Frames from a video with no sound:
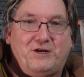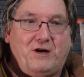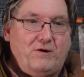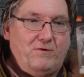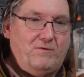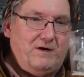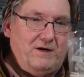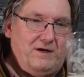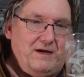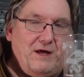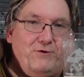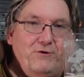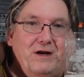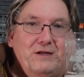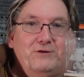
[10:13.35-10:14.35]
So
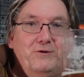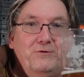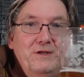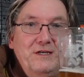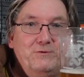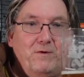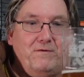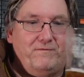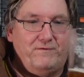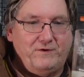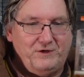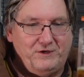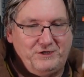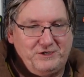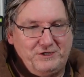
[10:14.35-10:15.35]
I thought I'd do this one
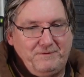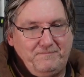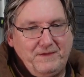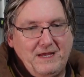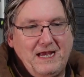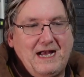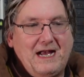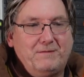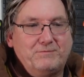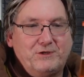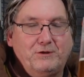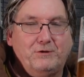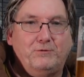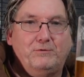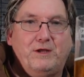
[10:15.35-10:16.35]
first.
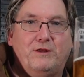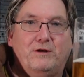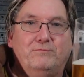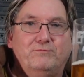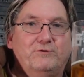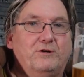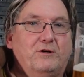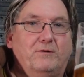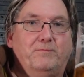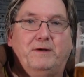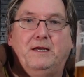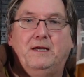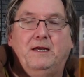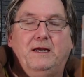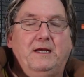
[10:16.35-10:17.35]
Absolutely thumbs
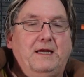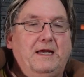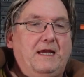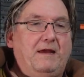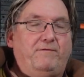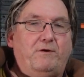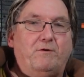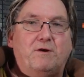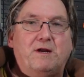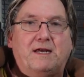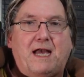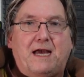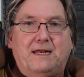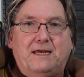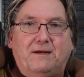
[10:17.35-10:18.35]
up. If you
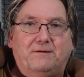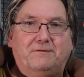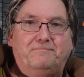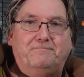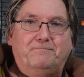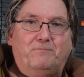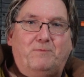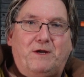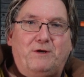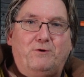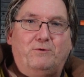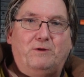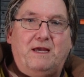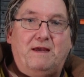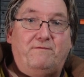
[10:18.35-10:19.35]
can get it where
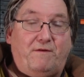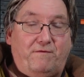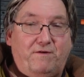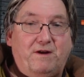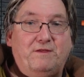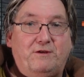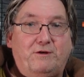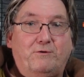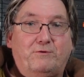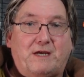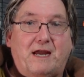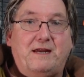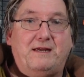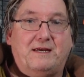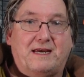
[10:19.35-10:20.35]
you live, if you're in the
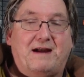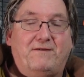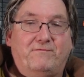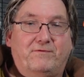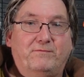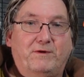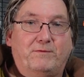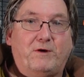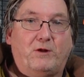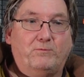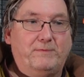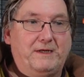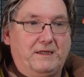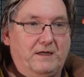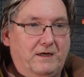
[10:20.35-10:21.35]
UK, you can, from the
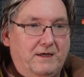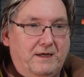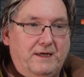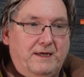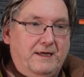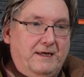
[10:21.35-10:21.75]
malt miller.